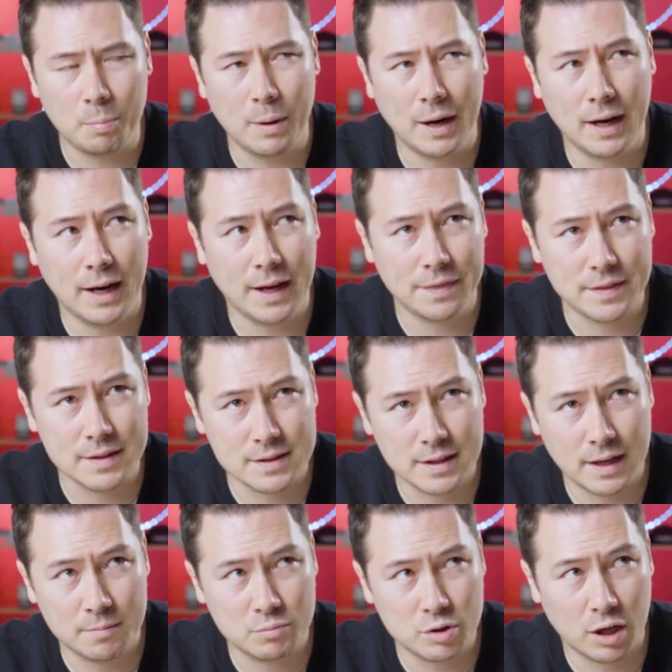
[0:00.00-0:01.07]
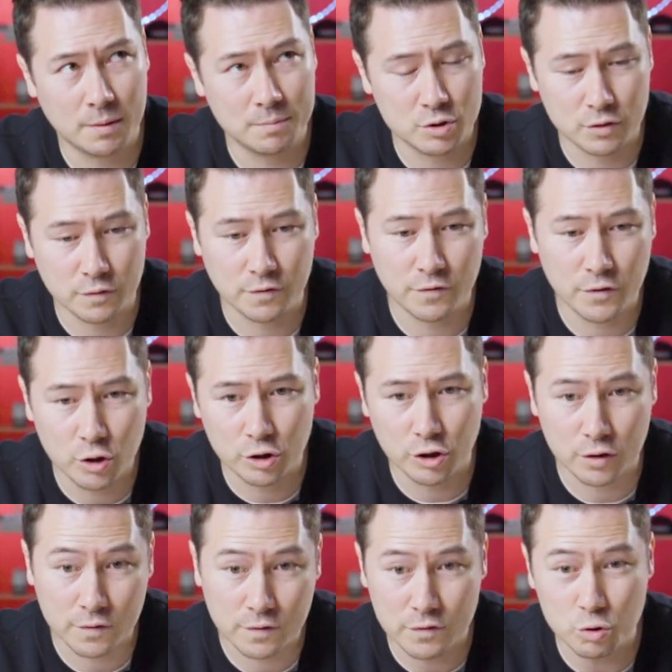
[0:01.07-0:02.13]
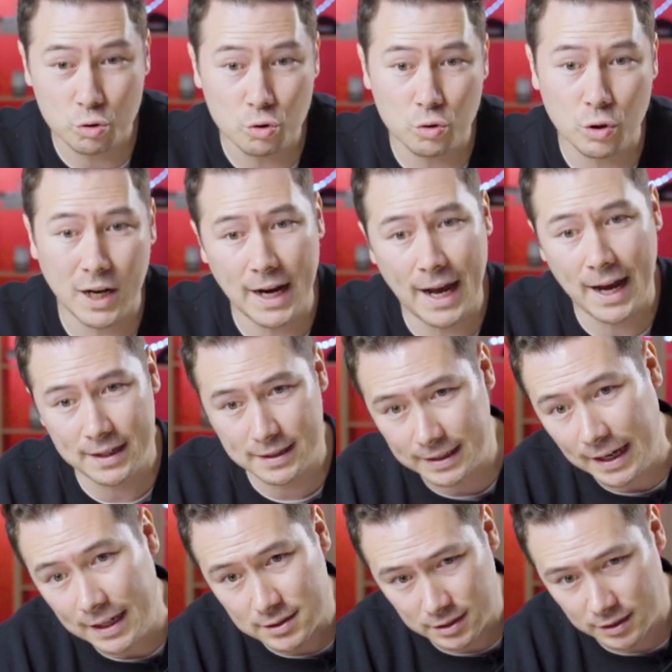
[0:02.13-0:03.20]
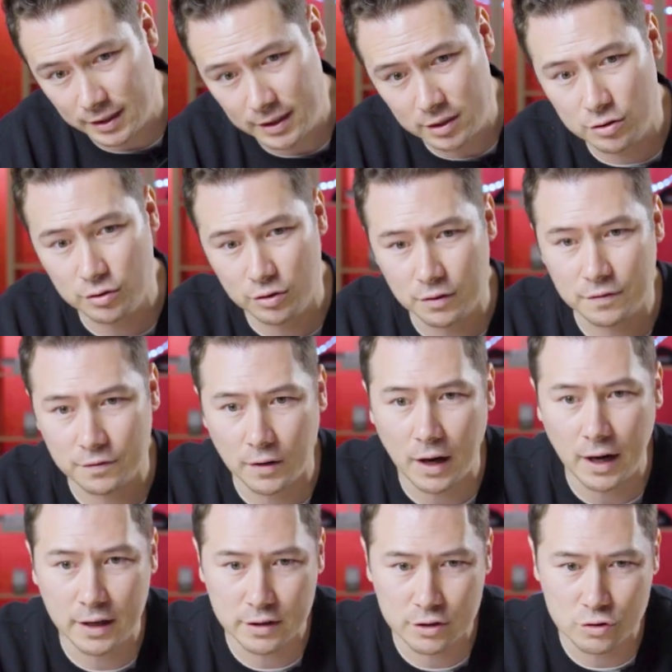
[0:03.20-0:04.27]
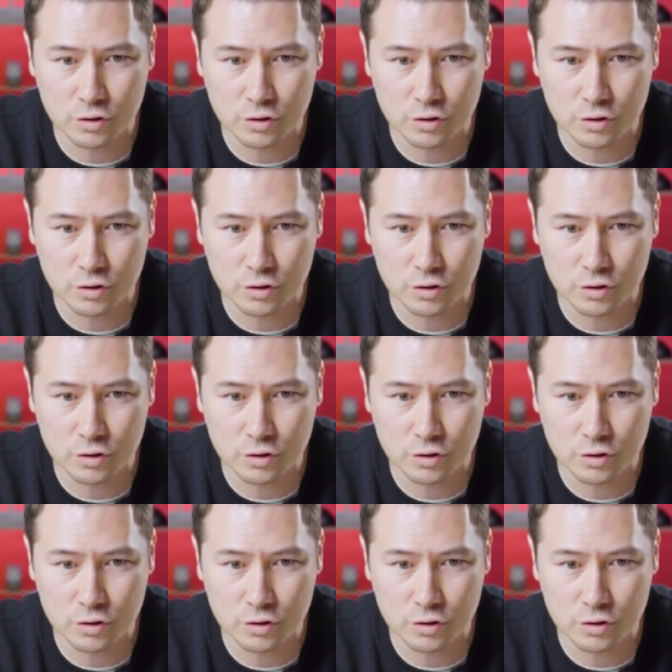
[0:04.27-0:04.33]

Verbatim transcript: but at the same time to further fuel and add gasoline to the fire,